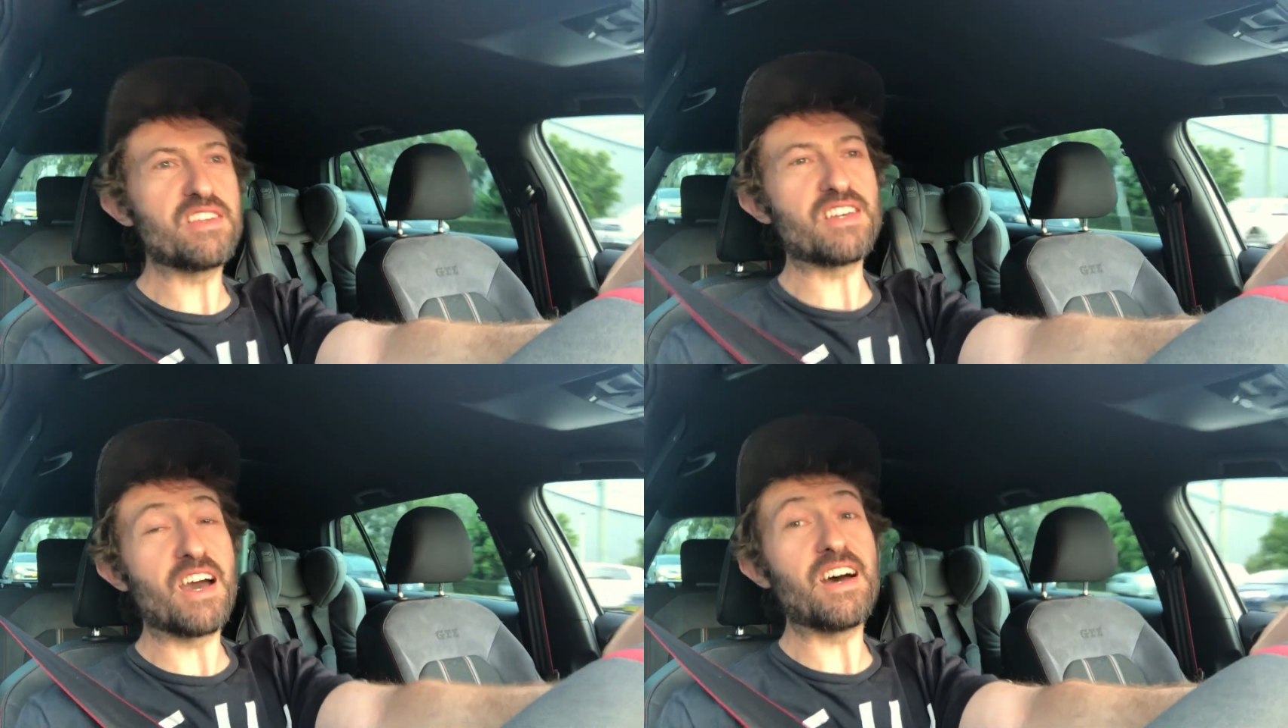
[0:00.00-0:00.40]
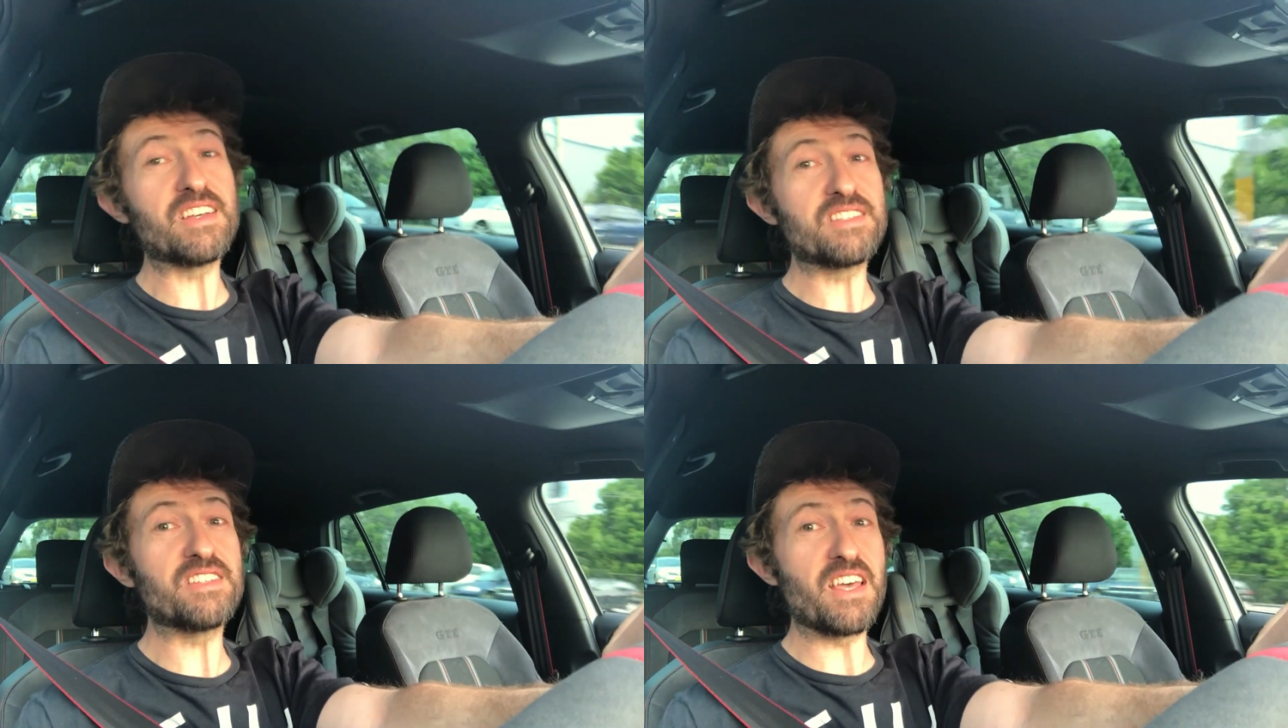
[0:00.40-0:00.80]
in your
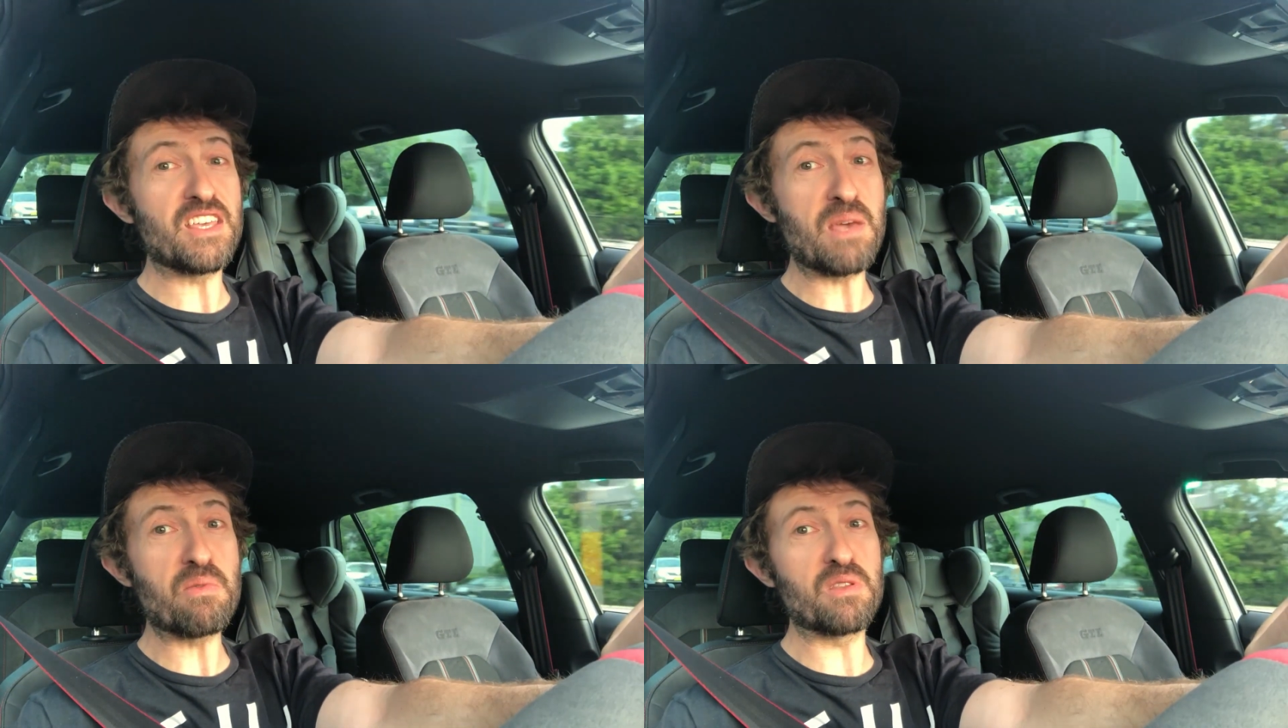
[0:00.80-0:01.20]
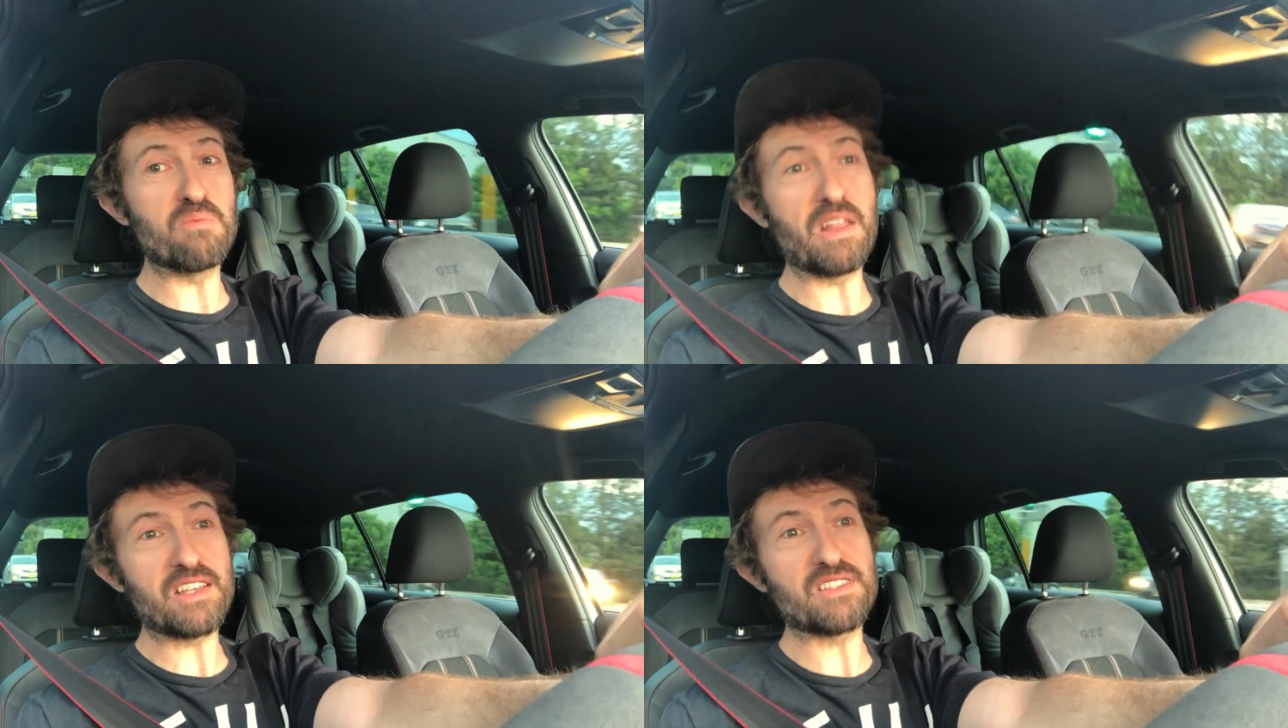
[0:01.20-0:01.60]
cars and keep it on
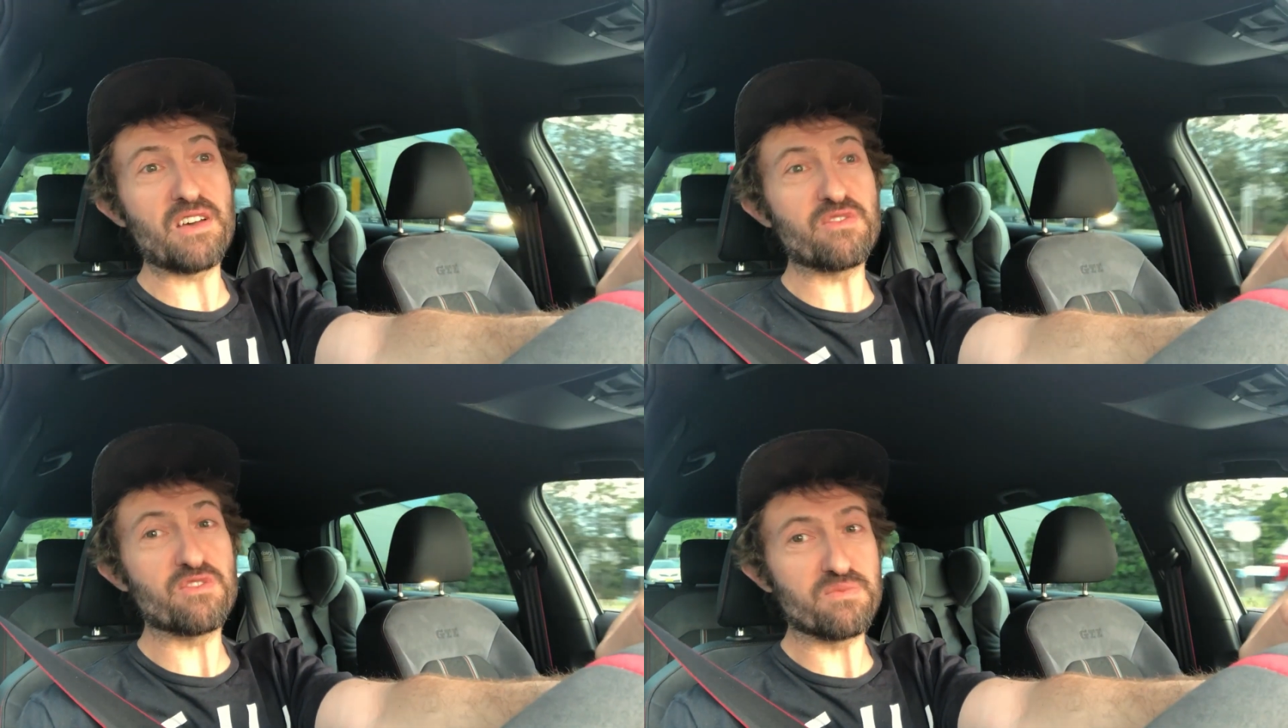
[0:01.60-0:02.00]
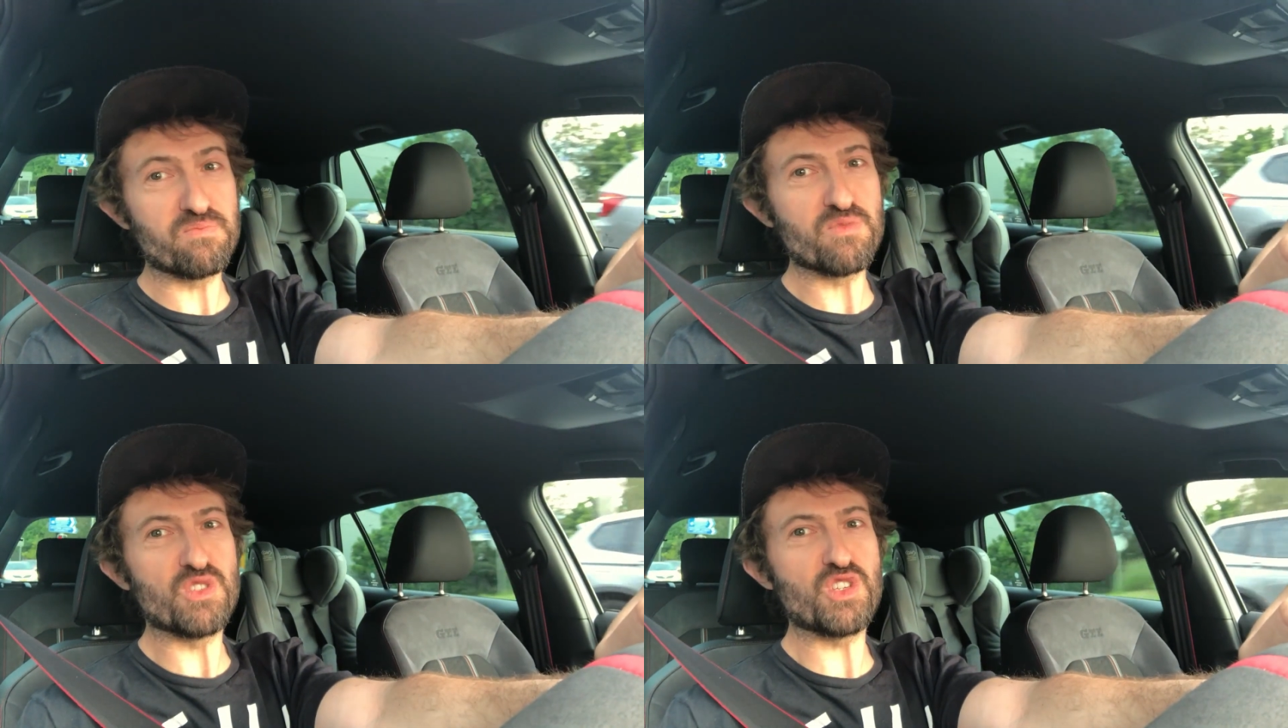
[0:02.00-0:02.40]
the black stuff.
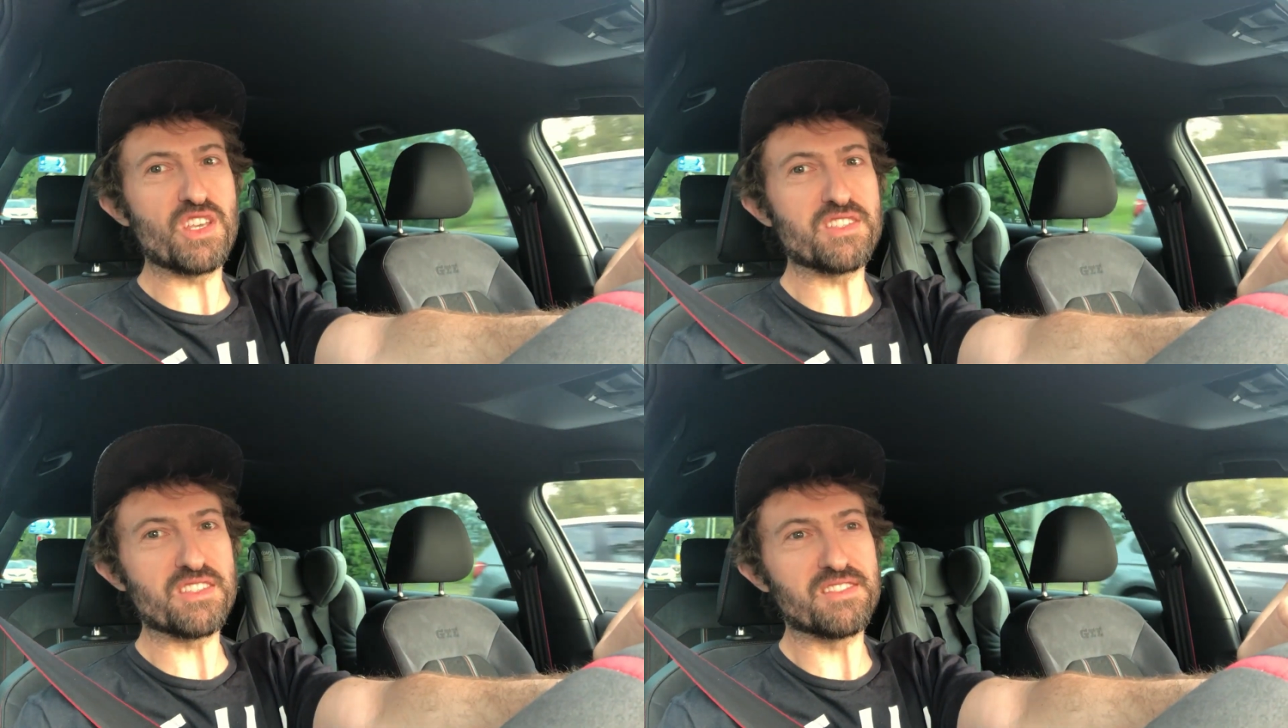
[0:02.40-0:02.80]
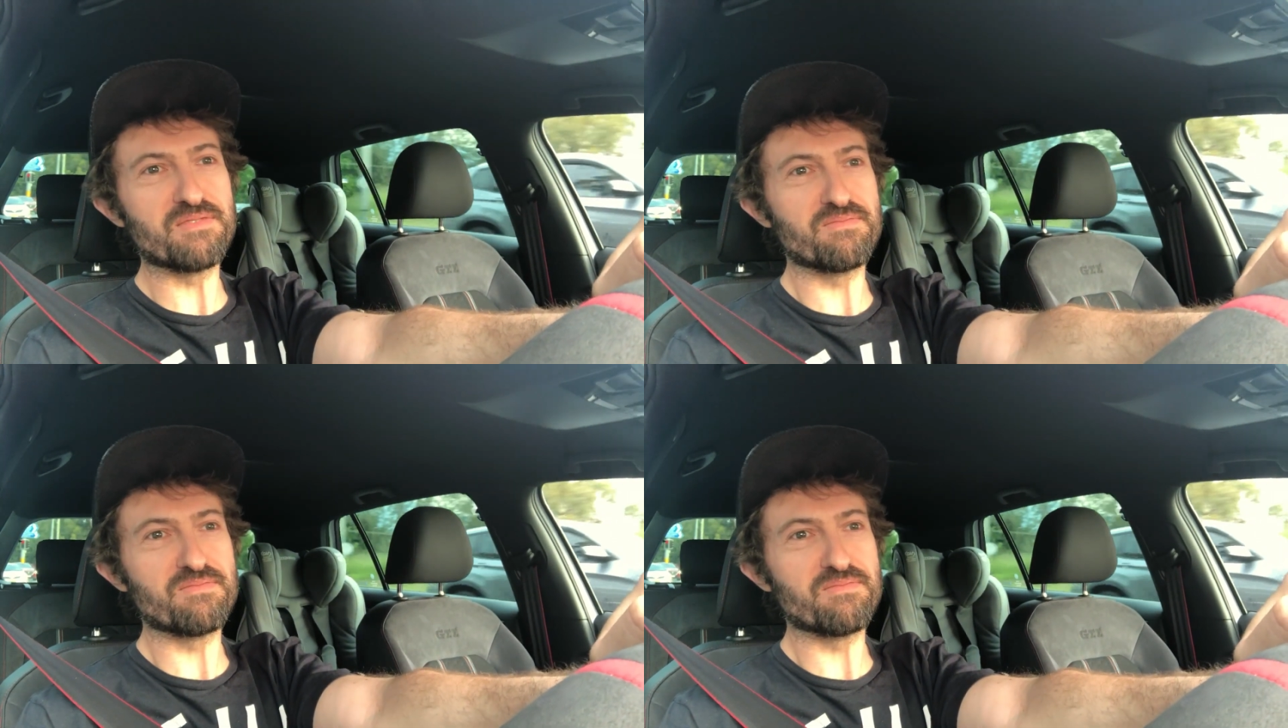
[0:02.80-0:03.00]
Cheers.